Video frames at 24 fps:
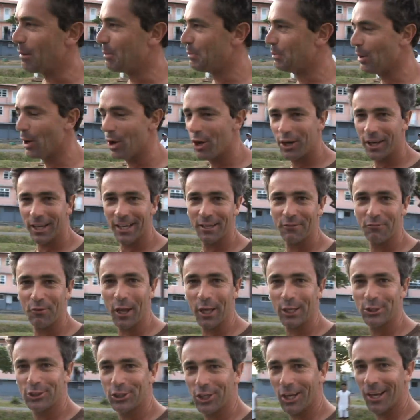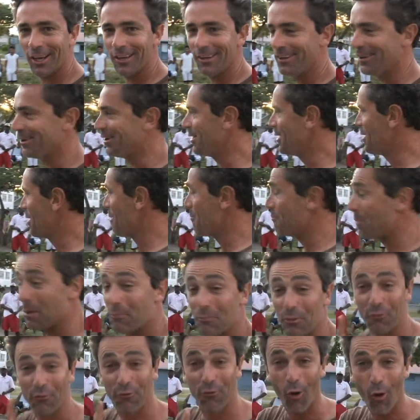a birding adventure. But
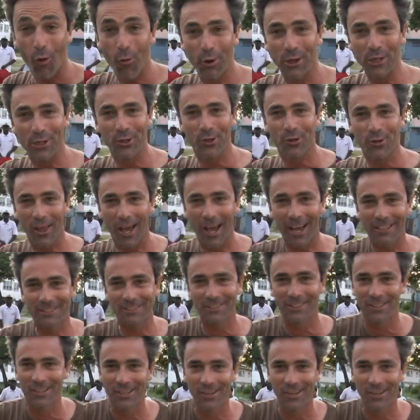before we do that,